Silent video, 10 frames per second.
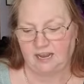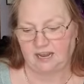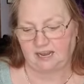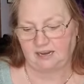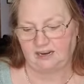
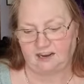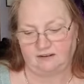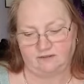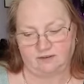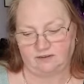And
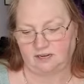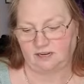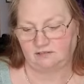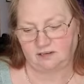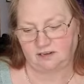I've got
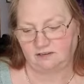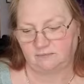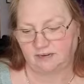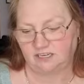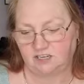loads and loads
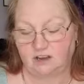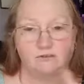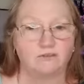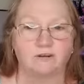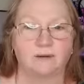of messages
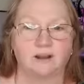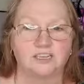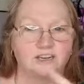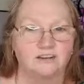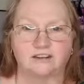I've already
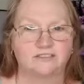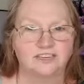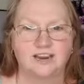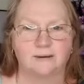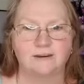replied to that are
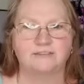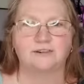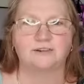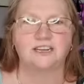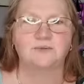just coming
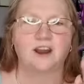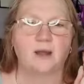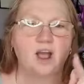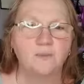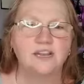through on this one.
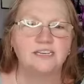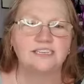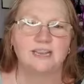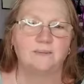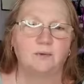I hope you can
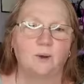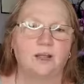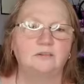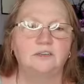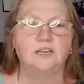see me
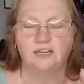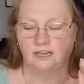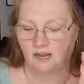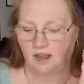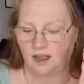well.
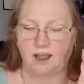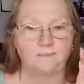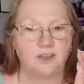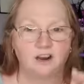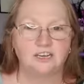
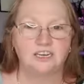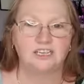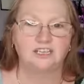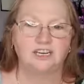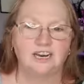The
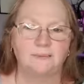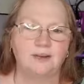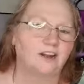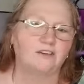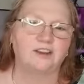lighting's good. Let me
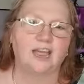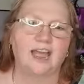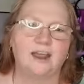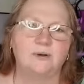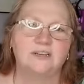know if you
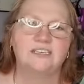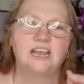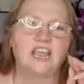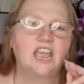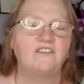can. But as I
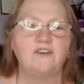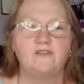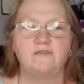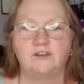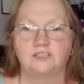said, if
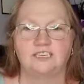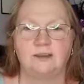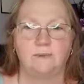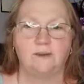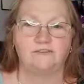you've not
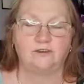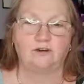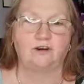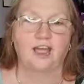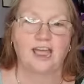seen me
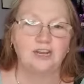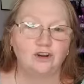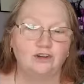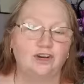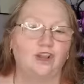before and
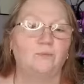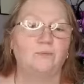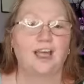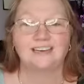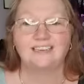you're new,
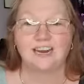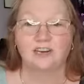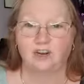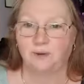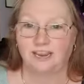put hashtag
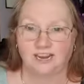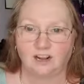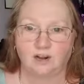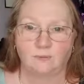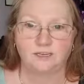newbie in
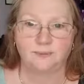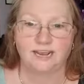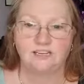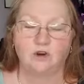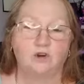the comments,
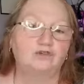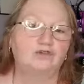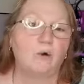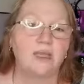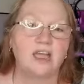please. Or
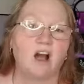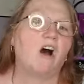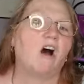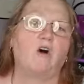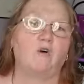drop me a
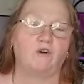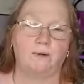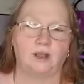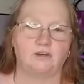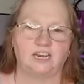heart or an
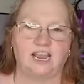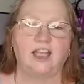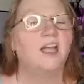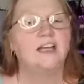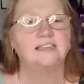
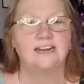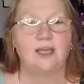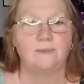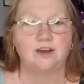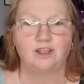emoji to
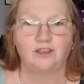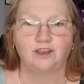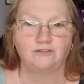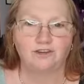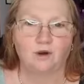let me know that
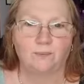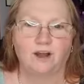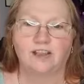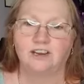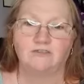you've stopped
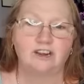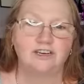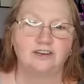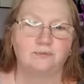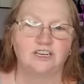by, because I
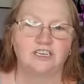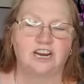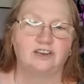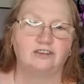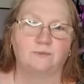really do
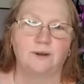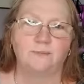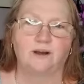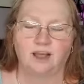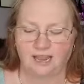appreciate you
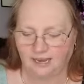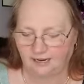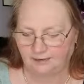stopping by.